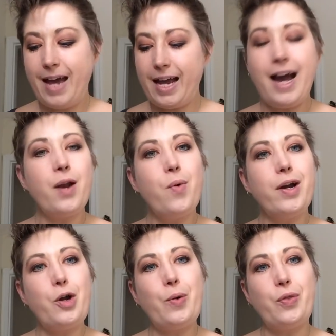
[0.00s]
I kind of
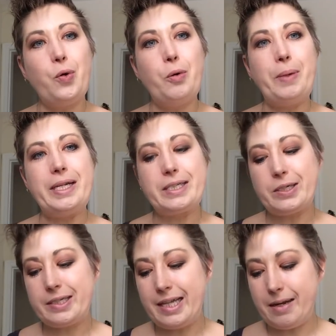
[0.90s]
want to know what the whole piece
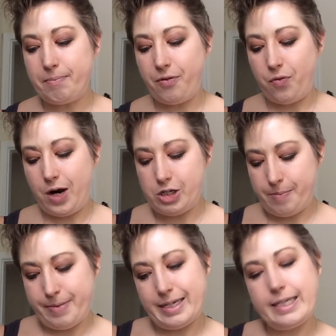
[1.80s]
looks like before I
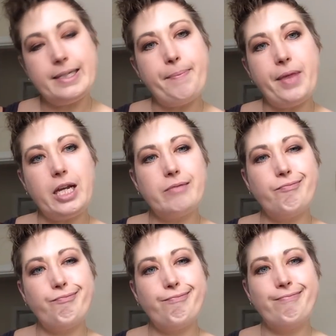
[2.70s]
jump into something.
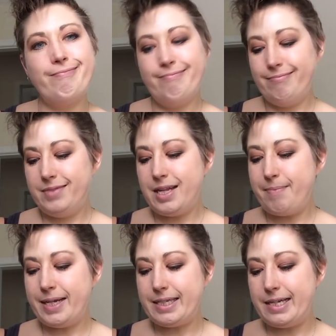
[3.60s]
Does that
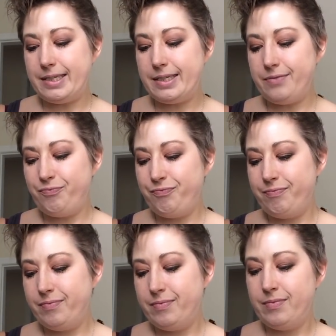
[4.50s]
make sense?
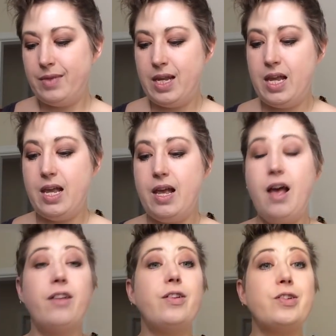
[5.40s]

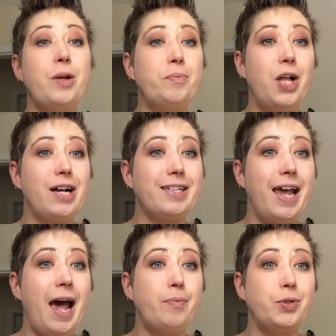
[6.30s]
There's some blocks
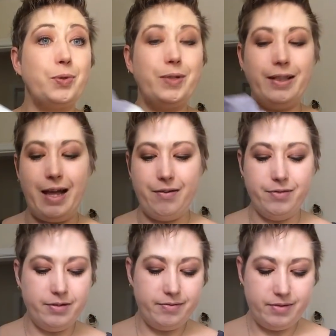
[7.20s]
I absolutely love,
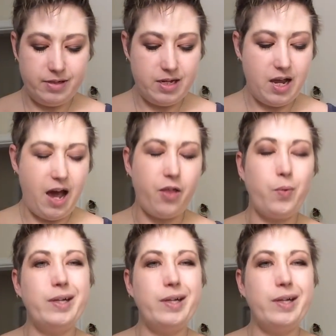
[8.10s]
other